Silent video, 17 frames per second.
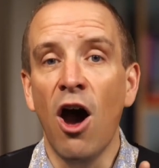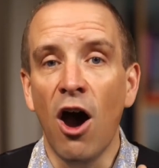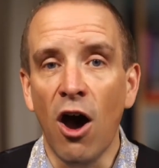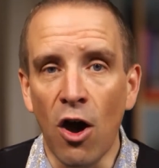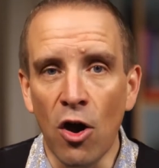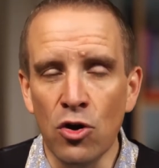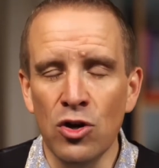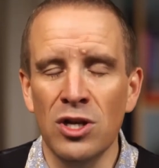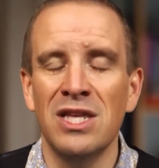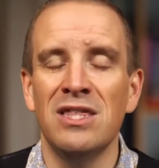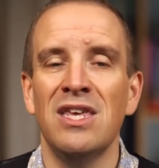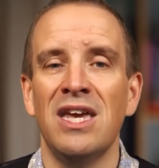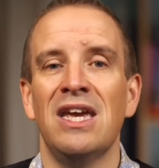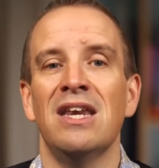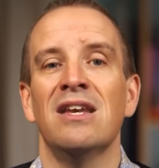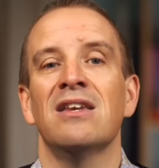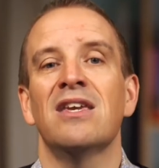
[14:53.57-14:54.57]
Only
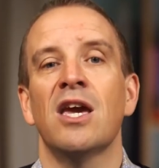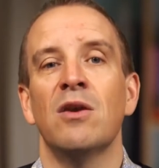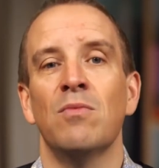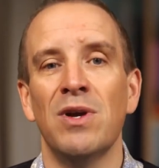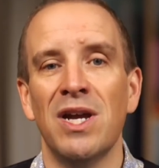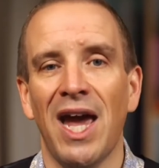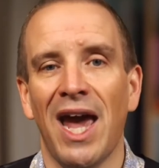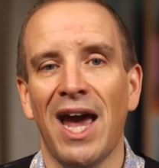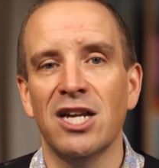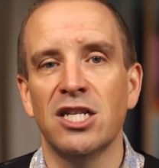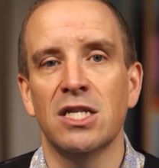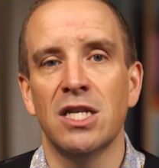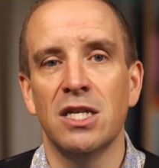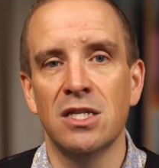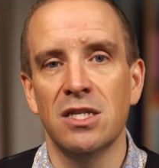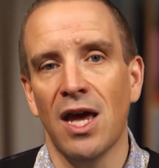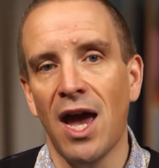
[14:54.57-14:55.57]
then can we
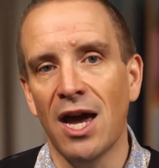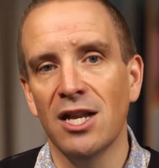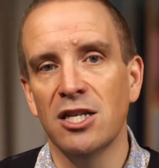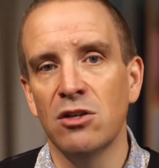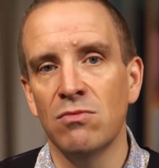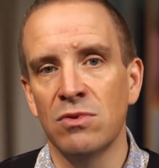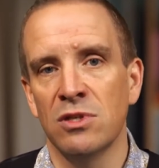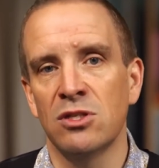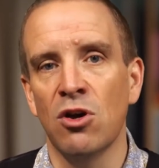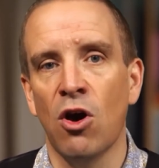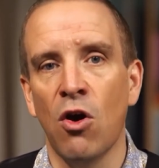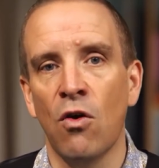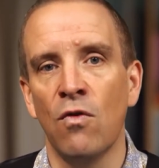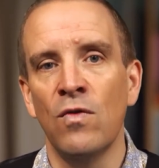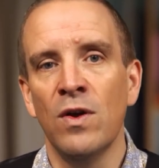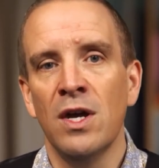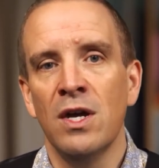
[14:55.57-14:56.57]
actually start to
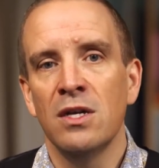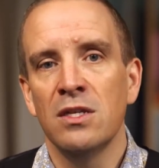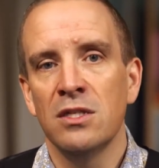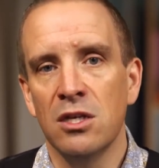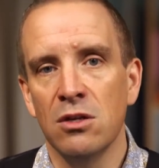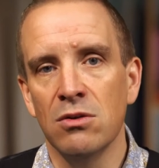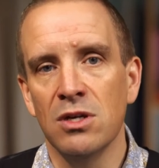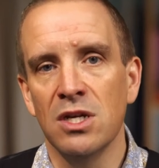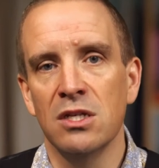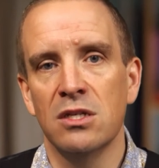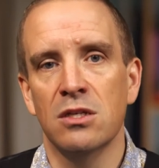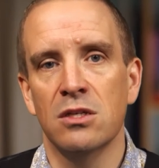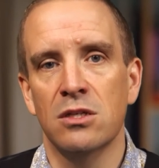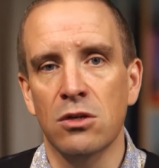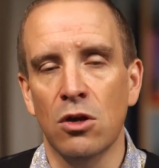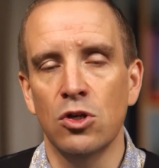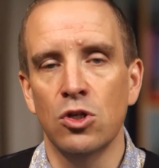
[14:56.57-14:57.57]
resolve serious
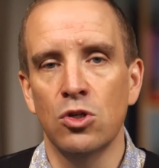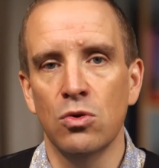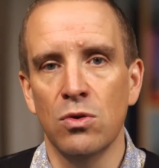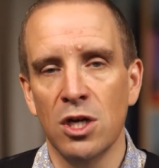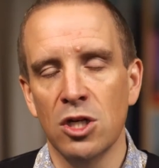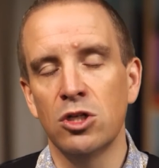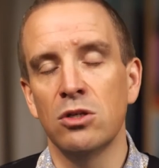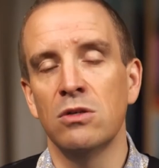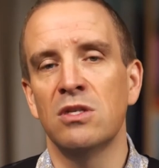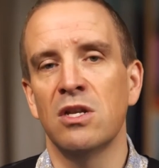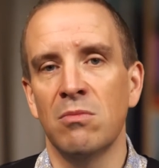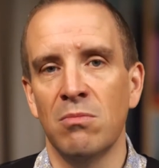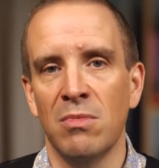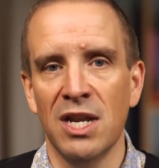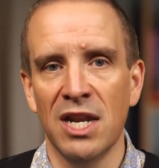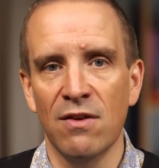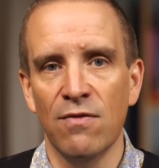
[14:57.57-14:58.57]
social issues in a
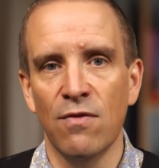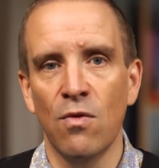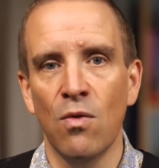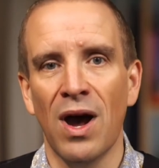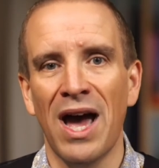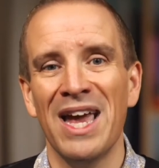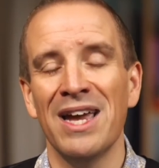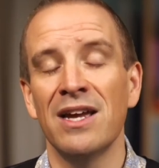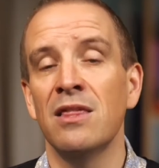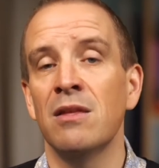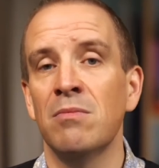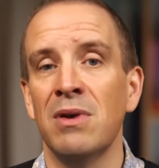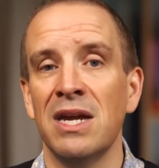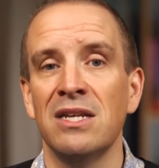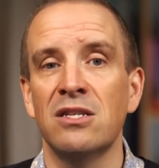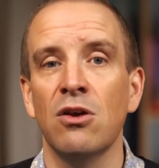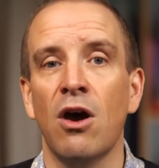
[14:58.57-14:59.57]
meaningful way. In the
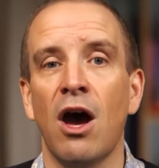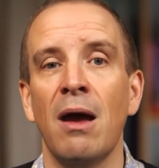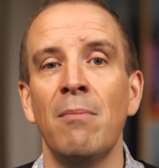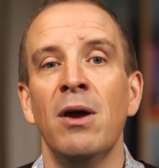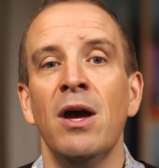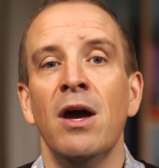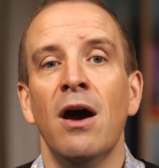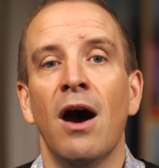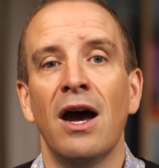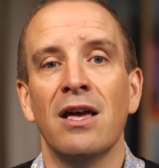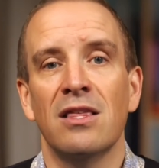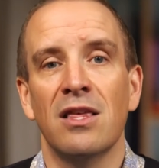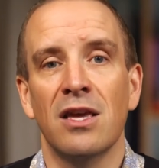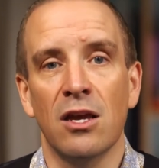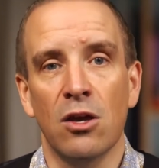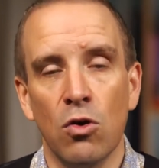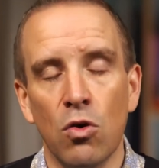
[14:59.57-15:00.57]
meantime, I
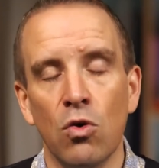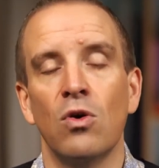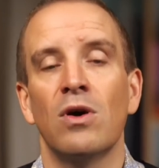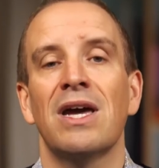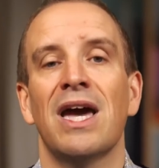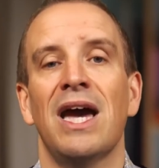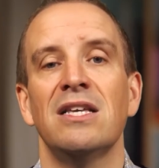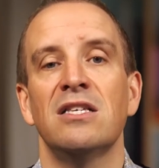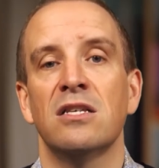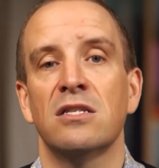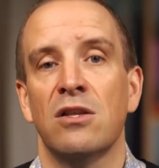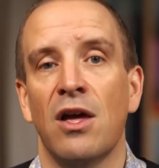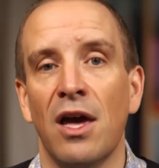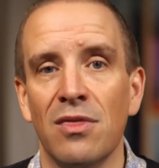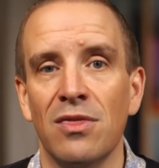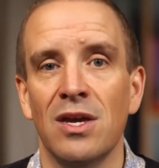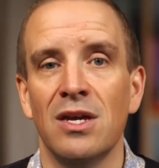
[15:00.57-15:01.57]
think court cases
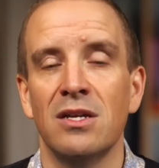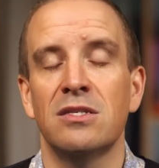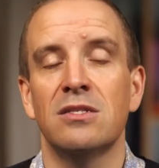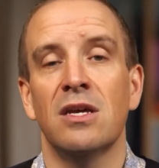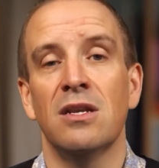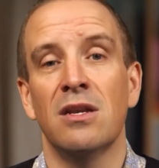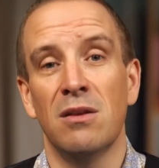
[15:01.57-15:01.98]
like this, and